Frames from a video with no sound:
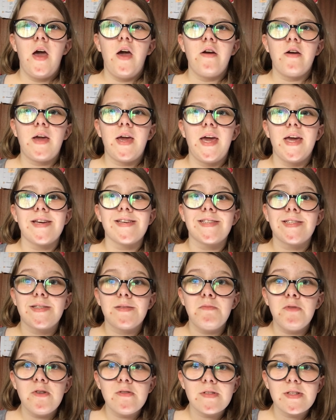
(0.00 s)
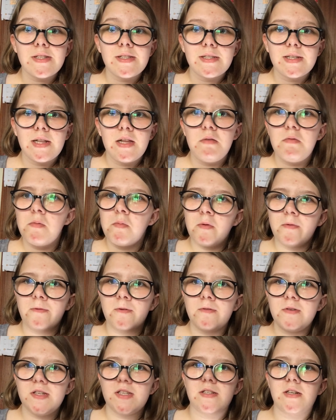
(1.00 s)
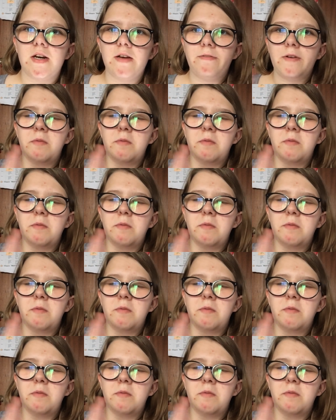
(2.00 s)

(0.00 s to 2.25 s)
Okay, small disclaimer before we start.